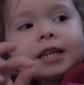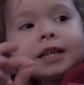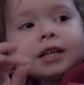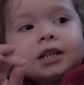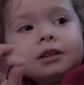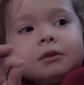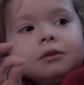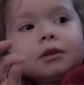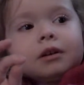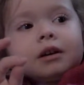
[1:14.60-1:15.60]
Oh,
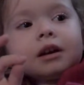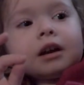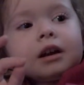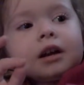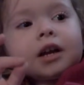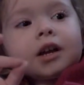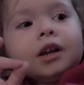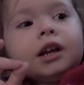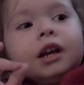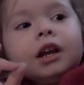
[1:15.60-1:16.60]
okay. She went to a Halloween
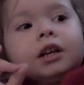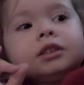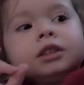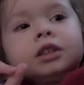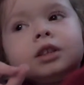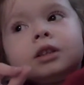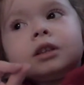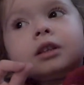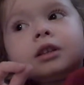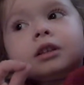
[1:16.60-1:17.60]
place. Okay, in the
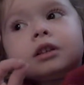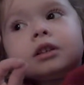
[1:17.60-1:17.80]
forest.